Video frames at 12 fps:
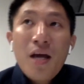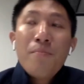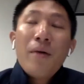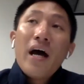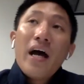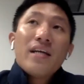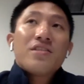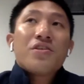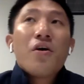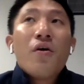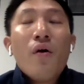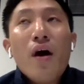But
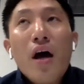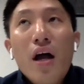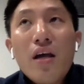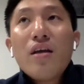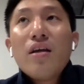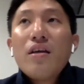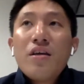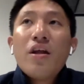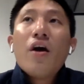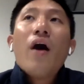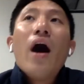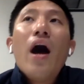so, you
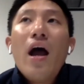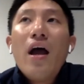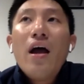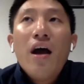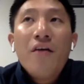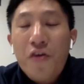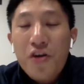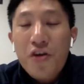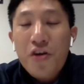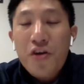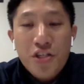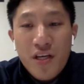know,
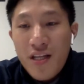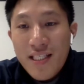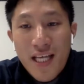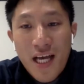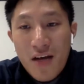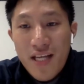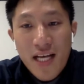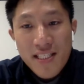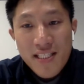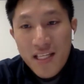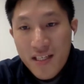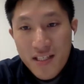unfortunately, that's how
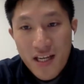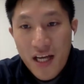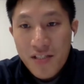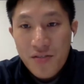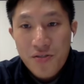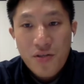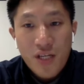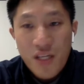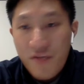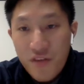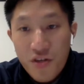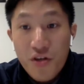testing is in high school and
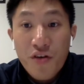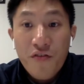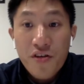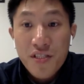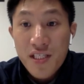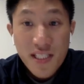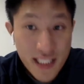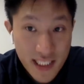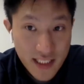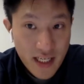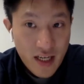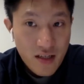even university is
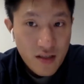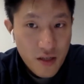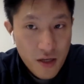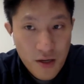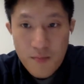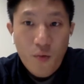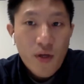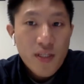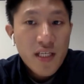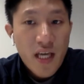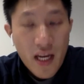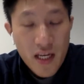detailed. But once
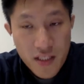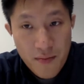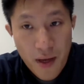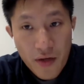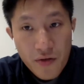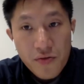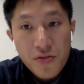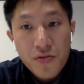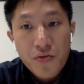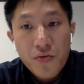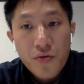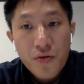you get into medical
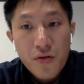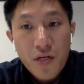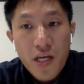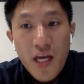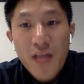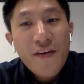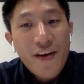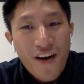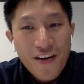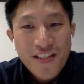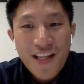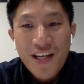school, it's very hard to
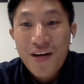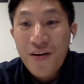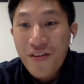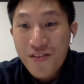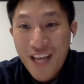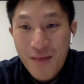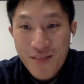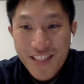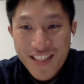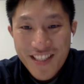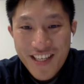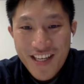let go of those habits.
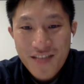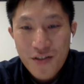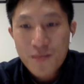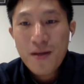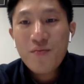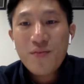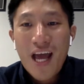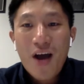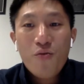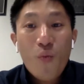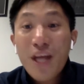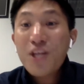So you spend now
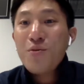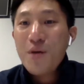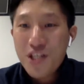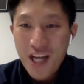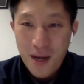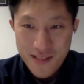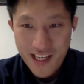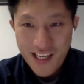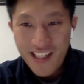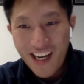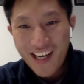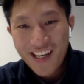way too much time
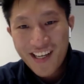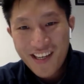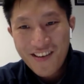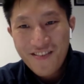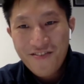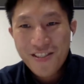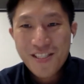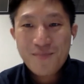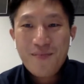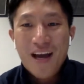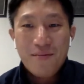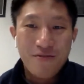studying versus
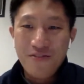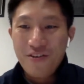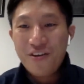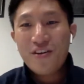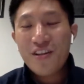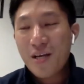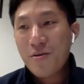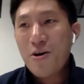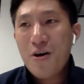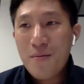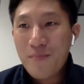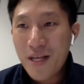back before you're like, oh,
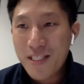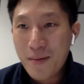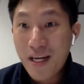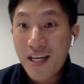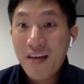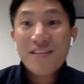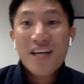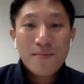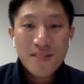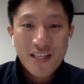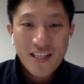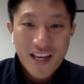I'm not spending enough time
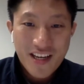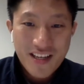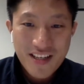studying.